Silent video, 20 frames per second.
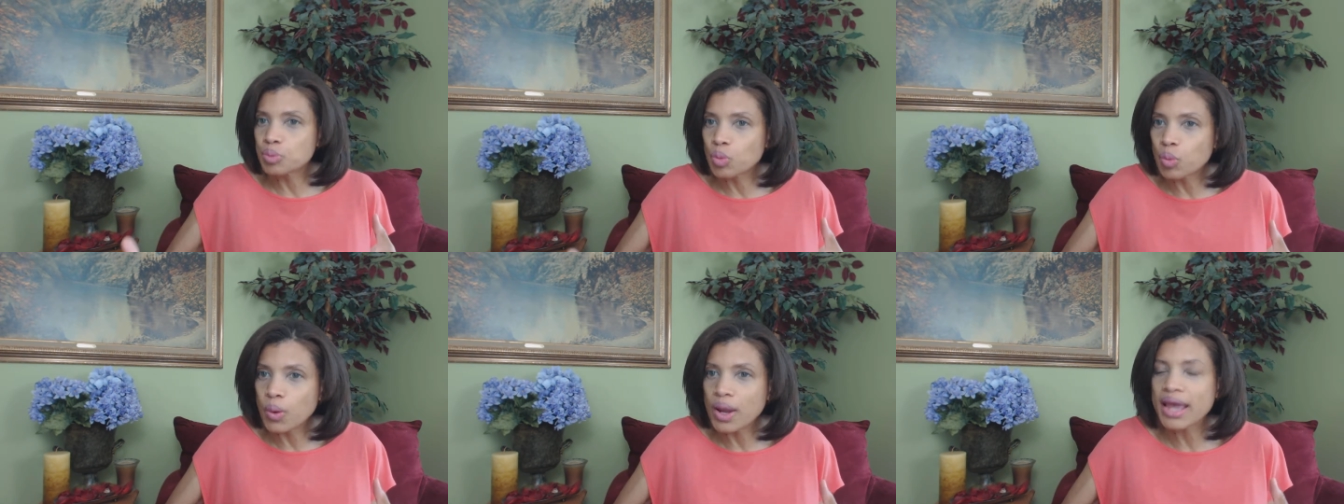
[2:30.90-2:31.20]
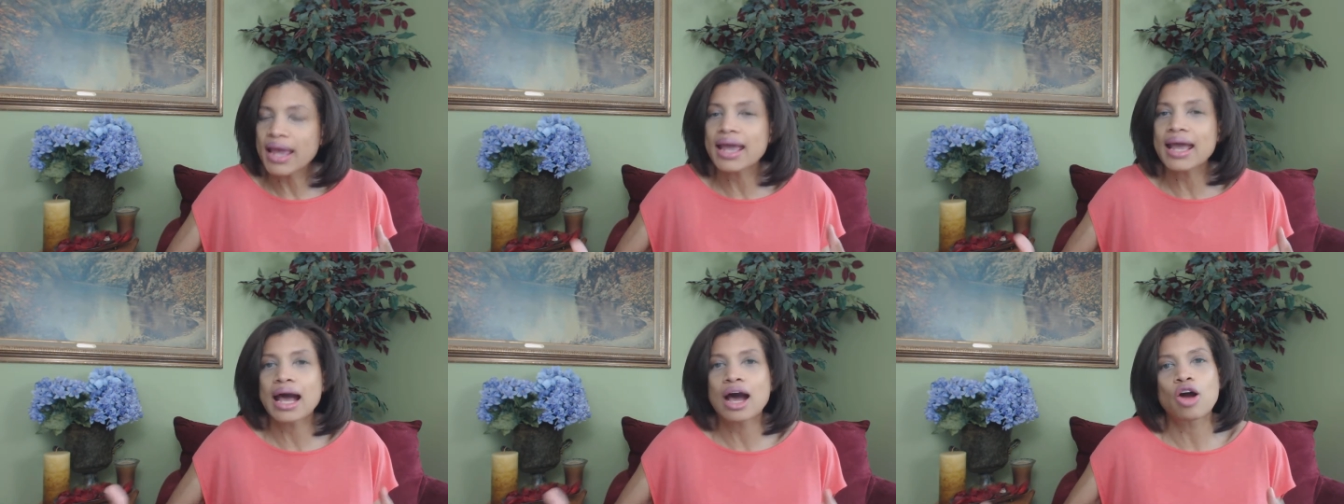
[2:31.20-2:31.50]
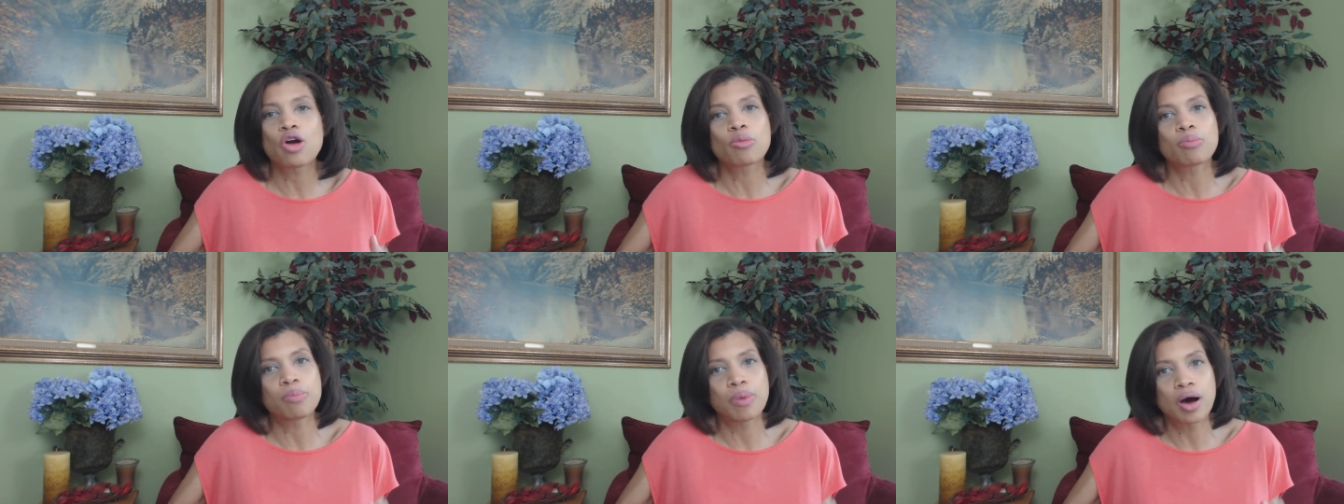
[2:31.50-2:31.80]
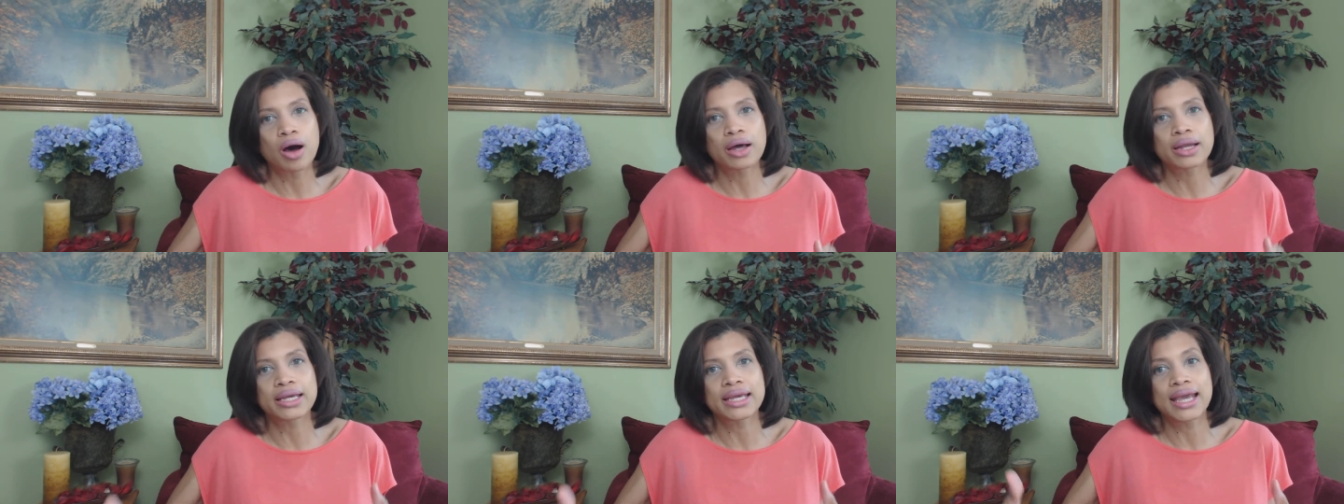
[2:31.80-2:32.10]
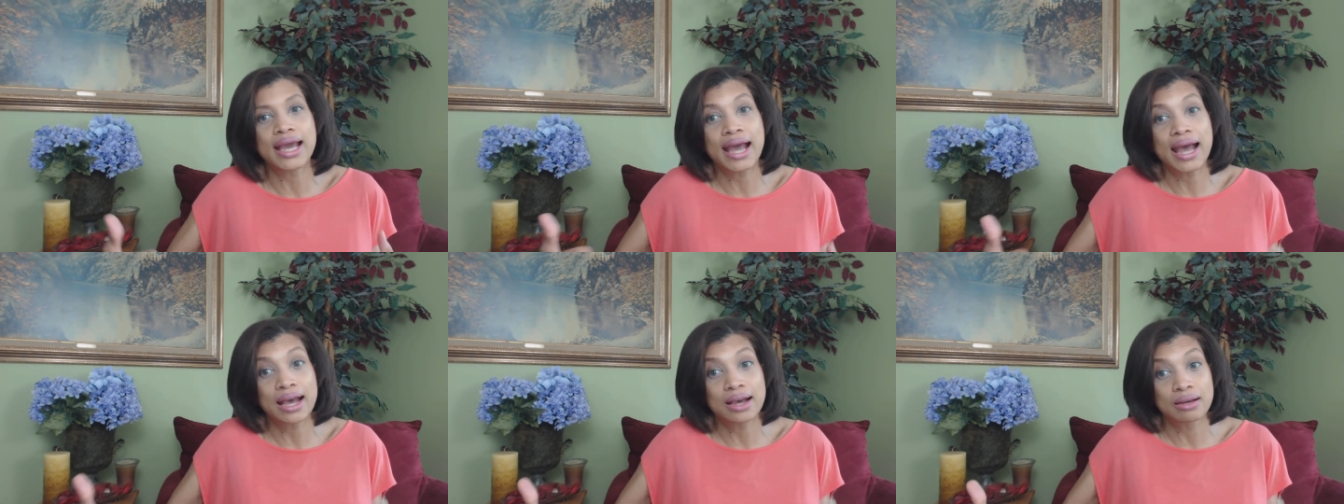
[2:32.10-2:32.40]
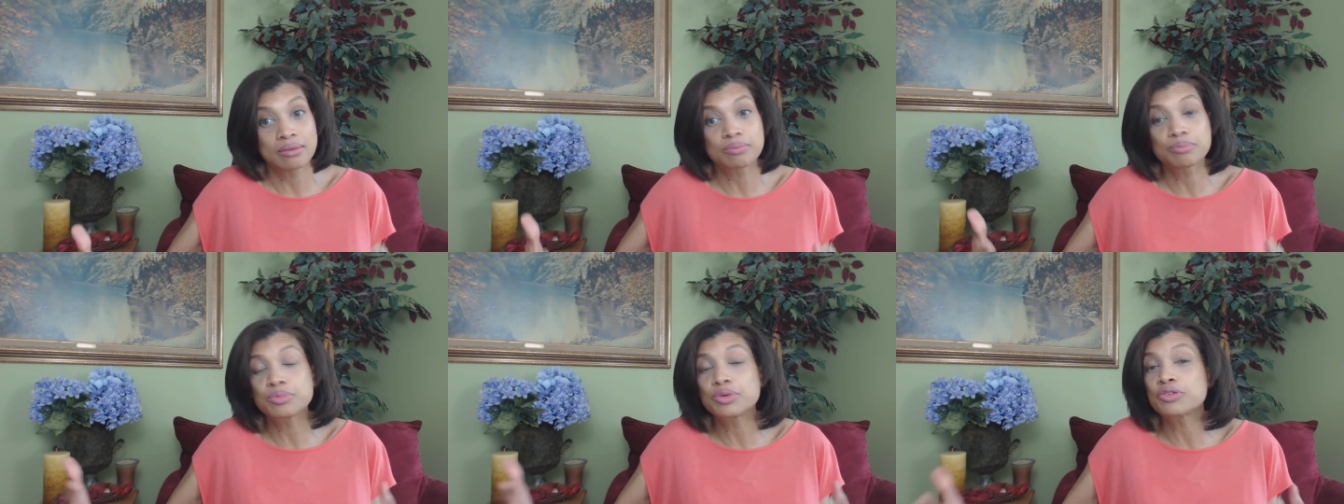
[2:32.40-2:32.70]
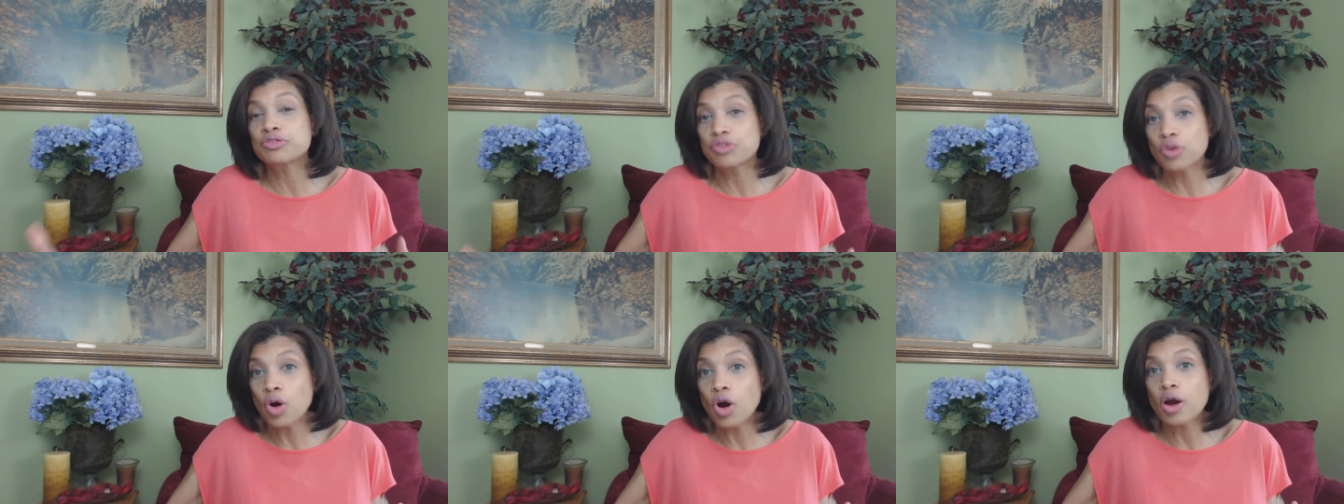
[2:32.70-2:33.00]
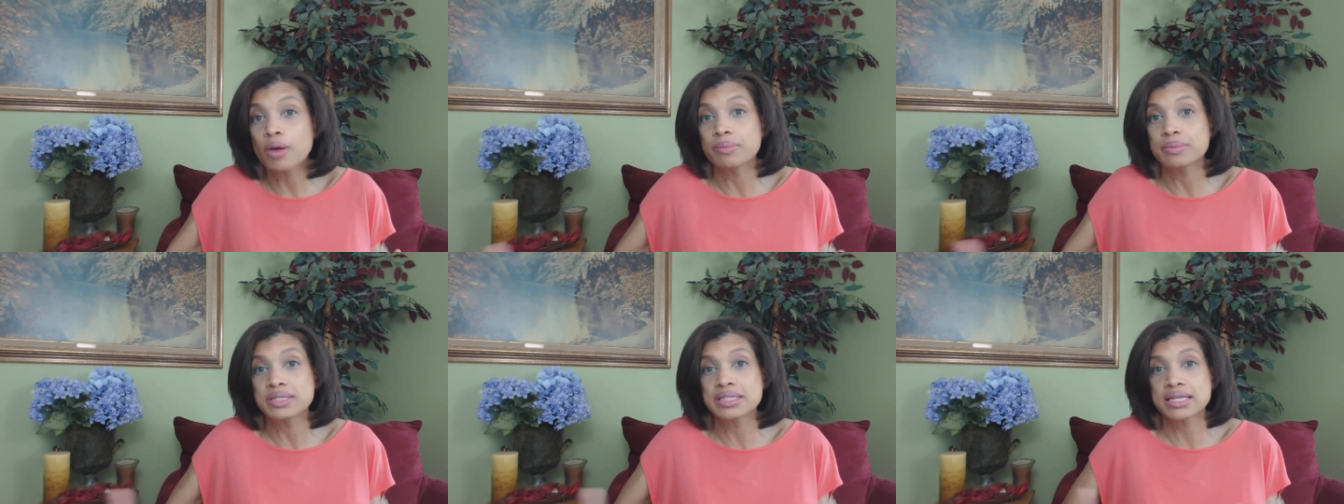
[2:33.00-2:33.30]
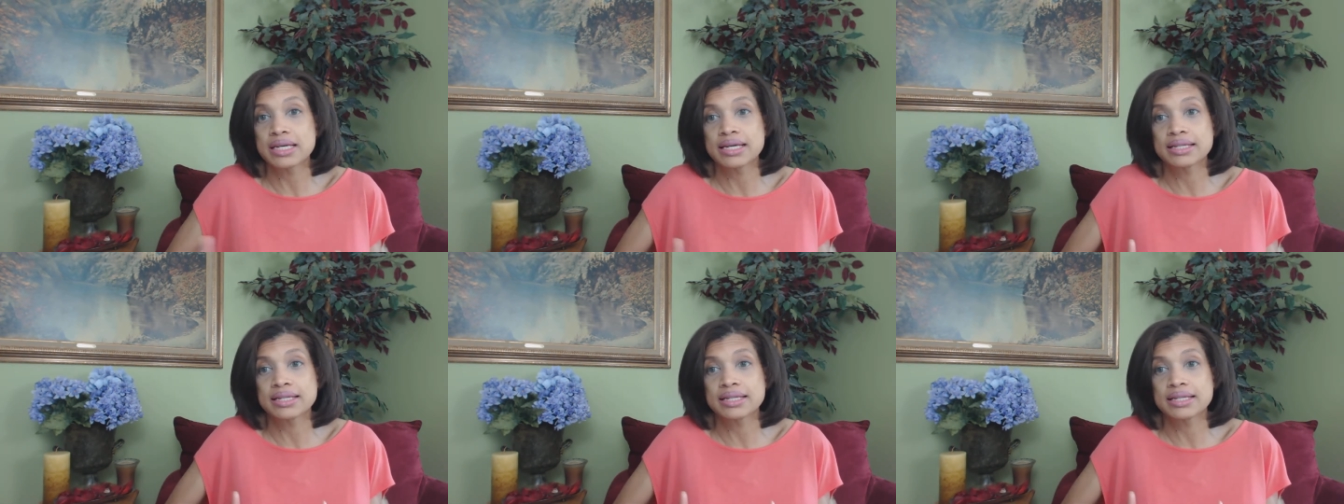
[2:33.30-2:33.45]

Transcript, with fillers: way our body performs.